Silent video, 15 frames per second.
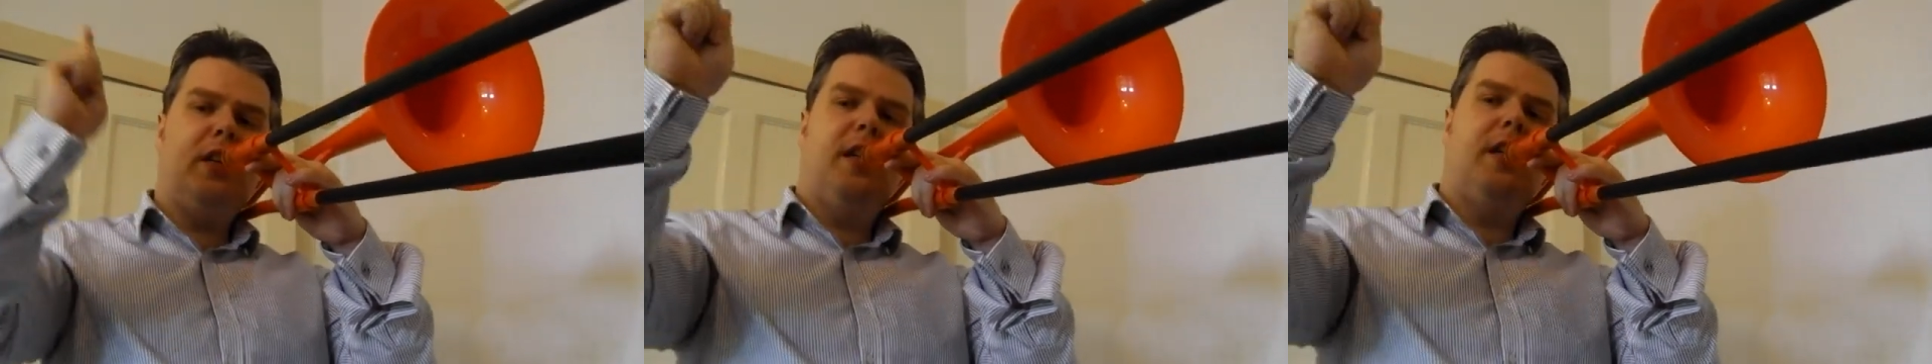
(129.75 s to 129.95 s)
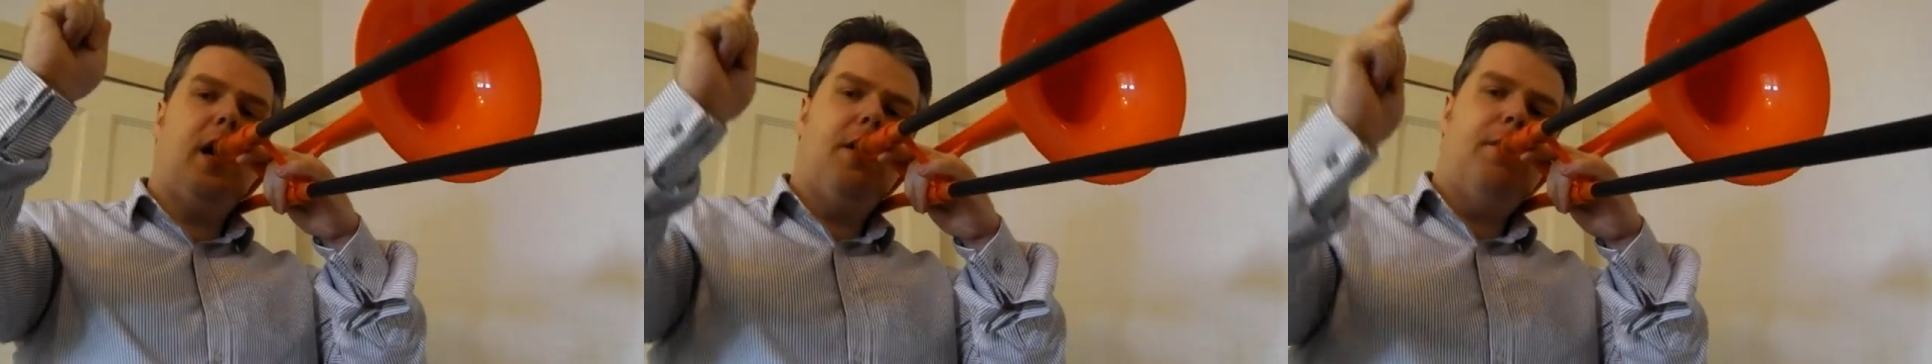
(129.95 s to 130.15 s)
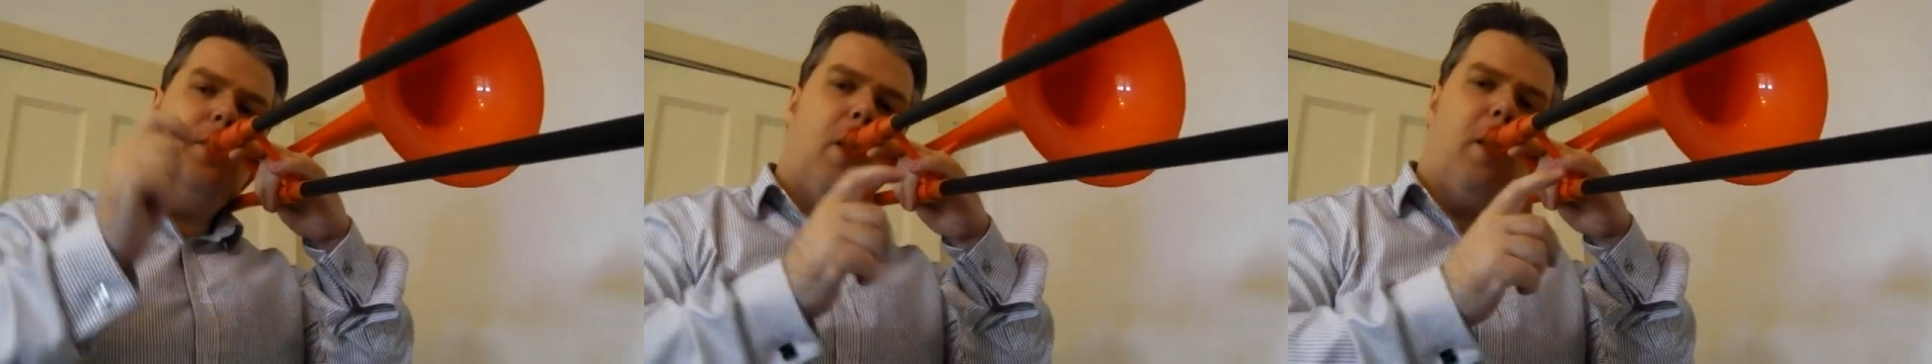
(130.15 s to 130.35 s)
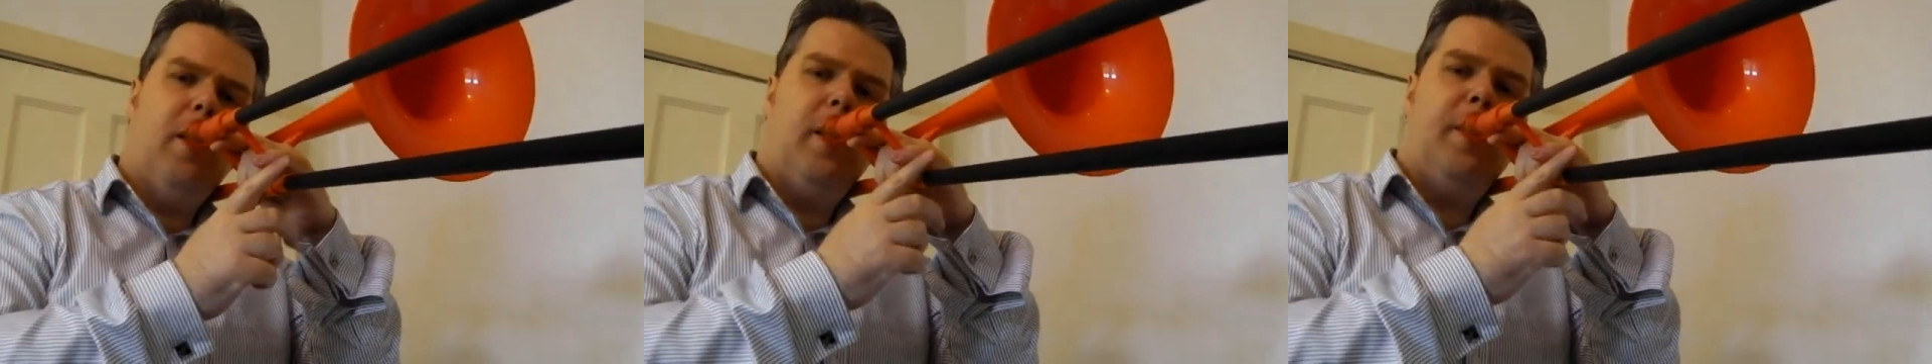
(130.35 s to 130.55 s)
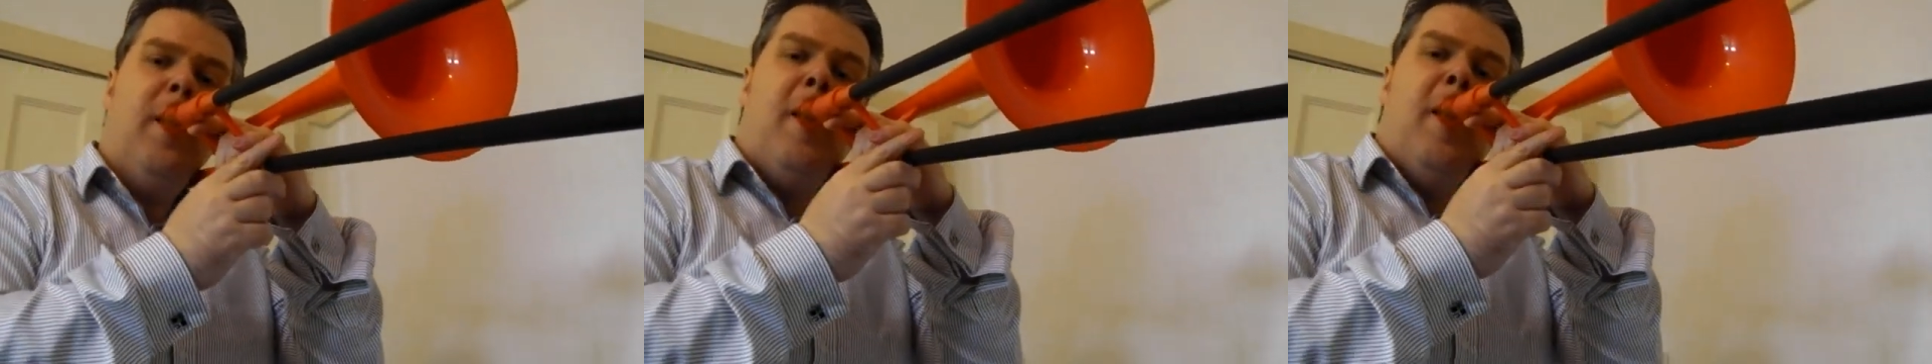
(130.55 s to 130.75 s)
really go
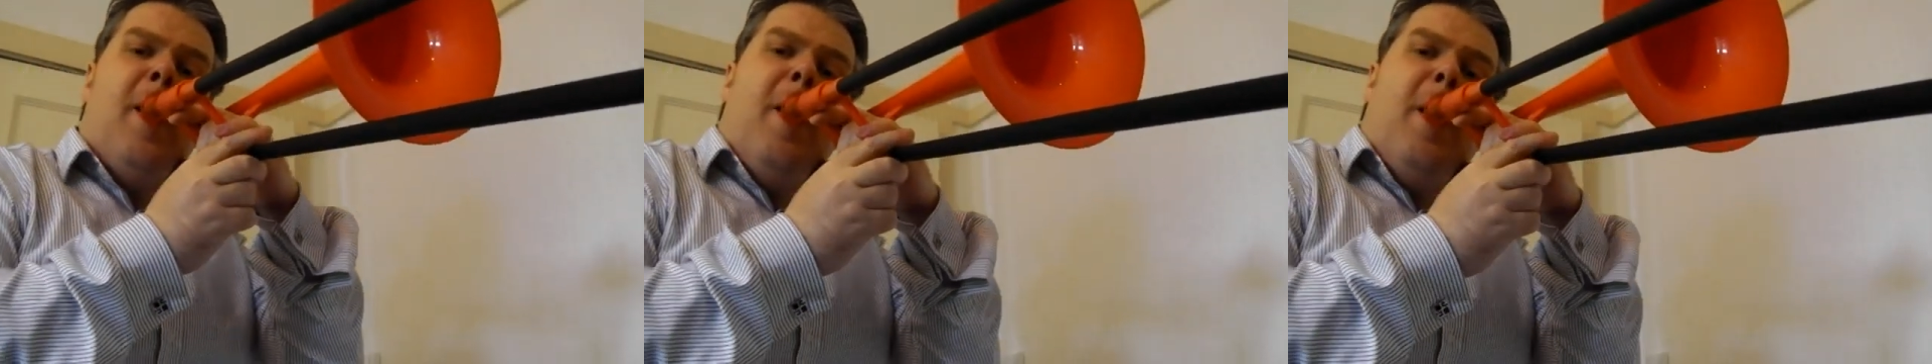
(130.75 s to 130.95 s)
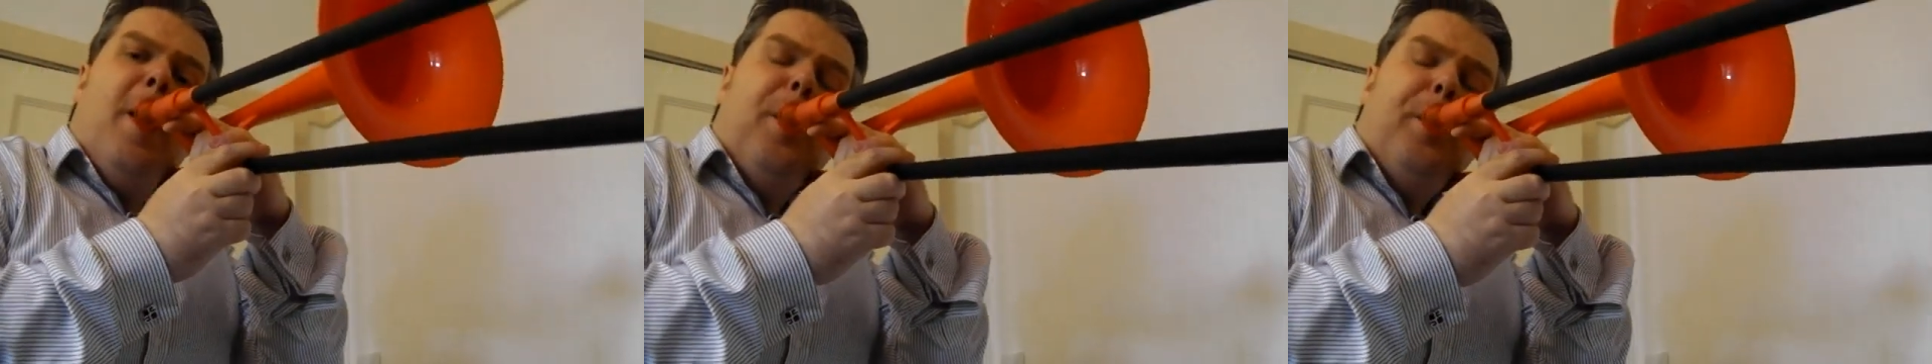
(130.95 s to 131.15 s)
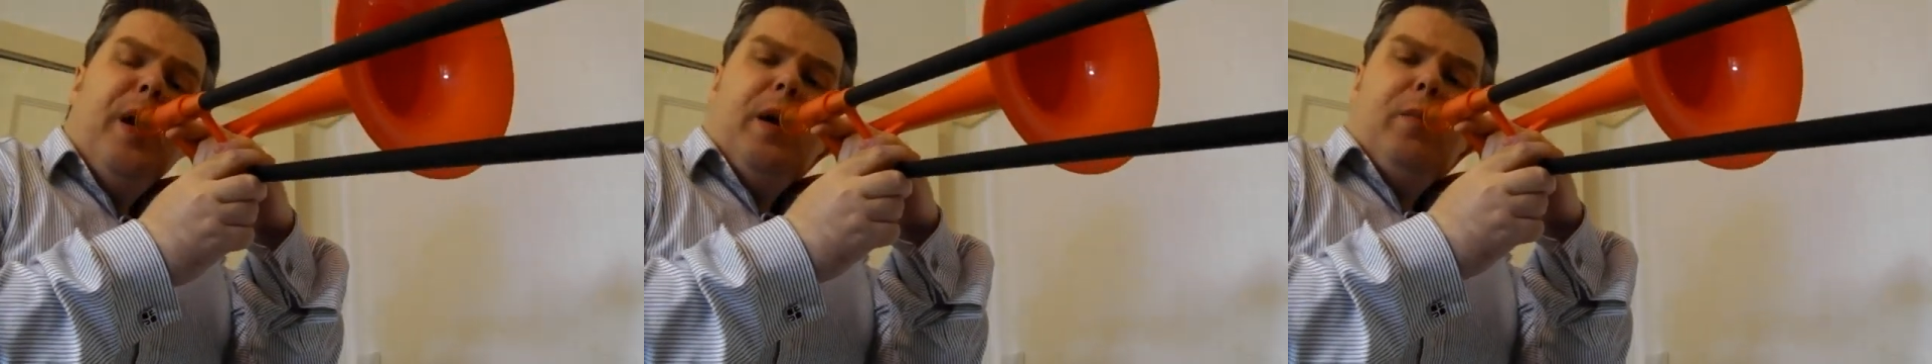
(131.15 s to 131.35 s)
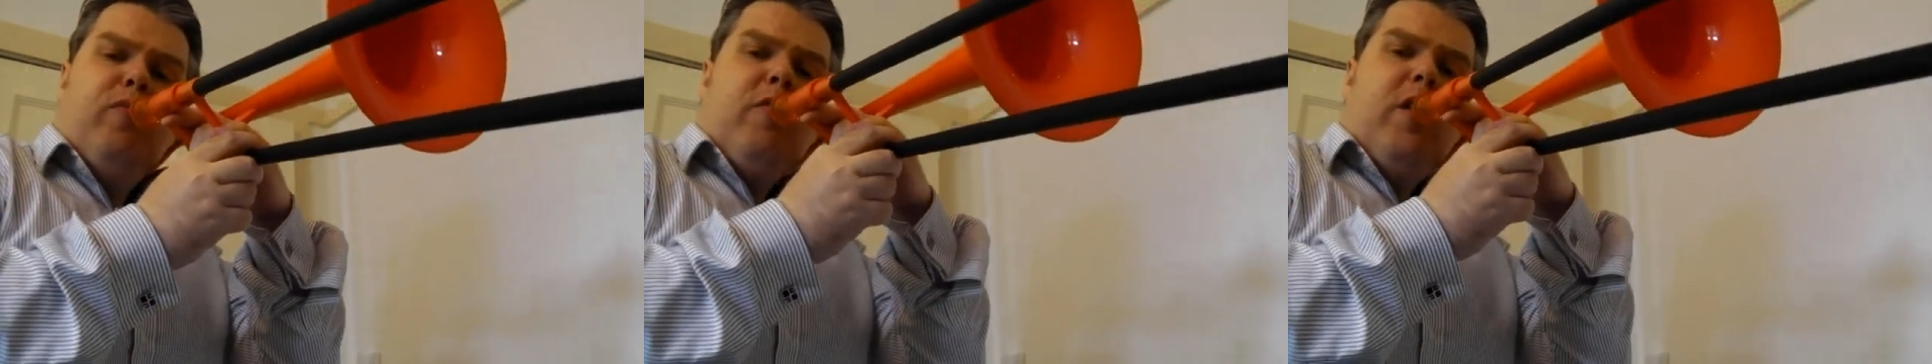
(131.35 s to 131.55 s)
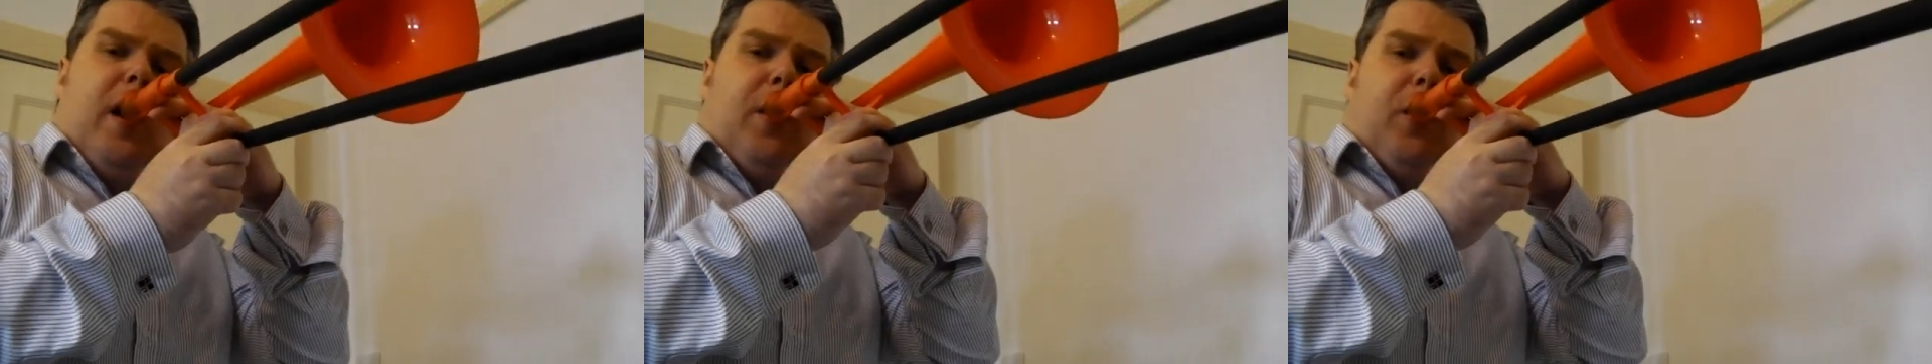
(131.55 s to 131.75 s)
for it. Big
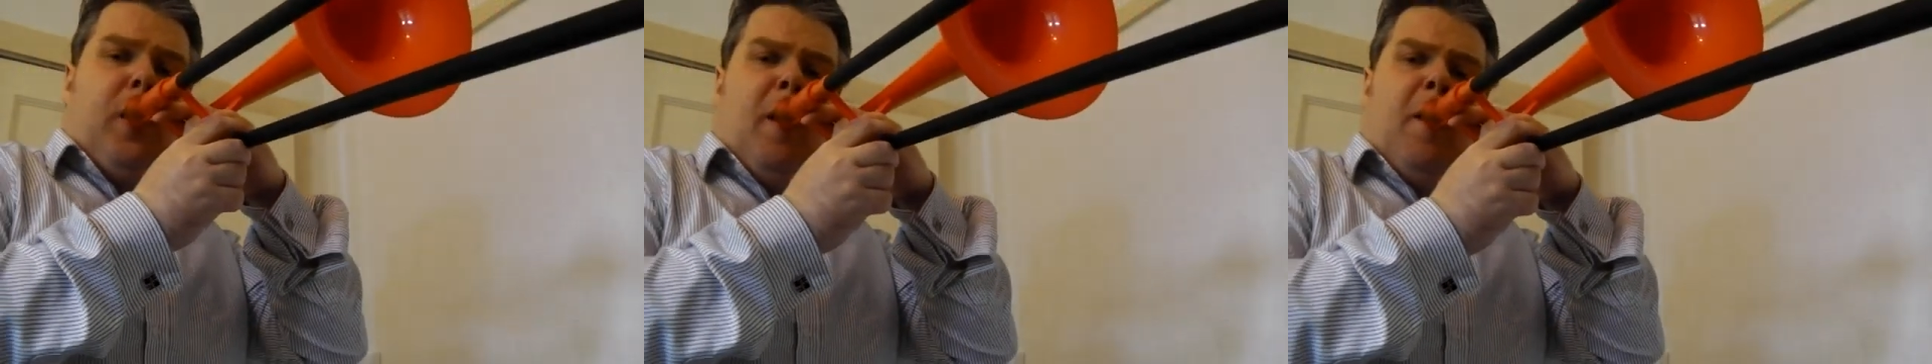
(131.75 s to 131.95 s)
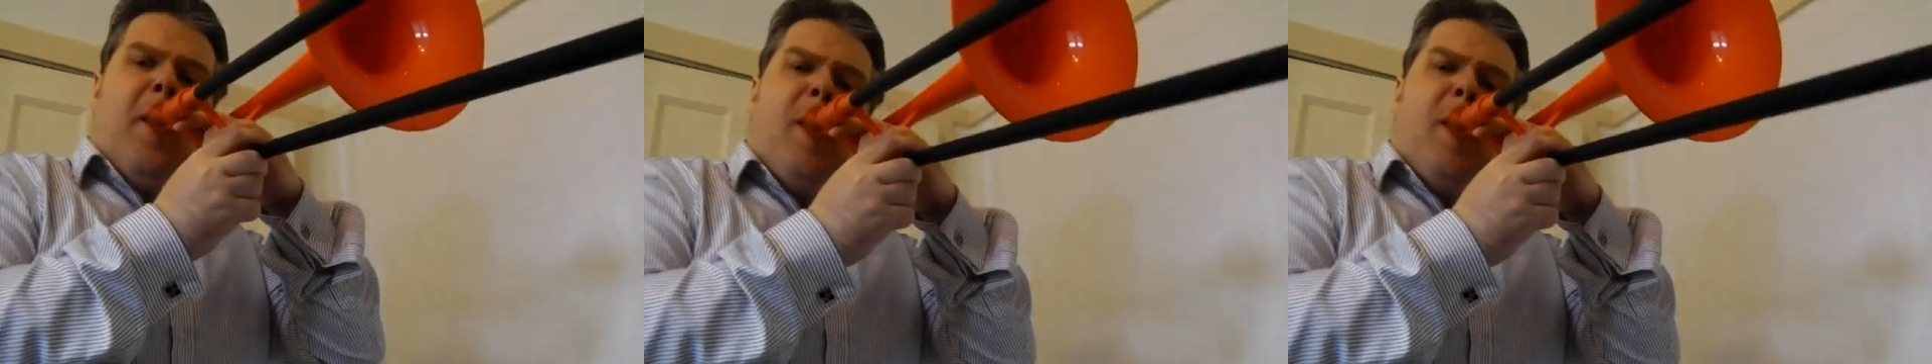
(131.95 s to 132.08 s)
breath.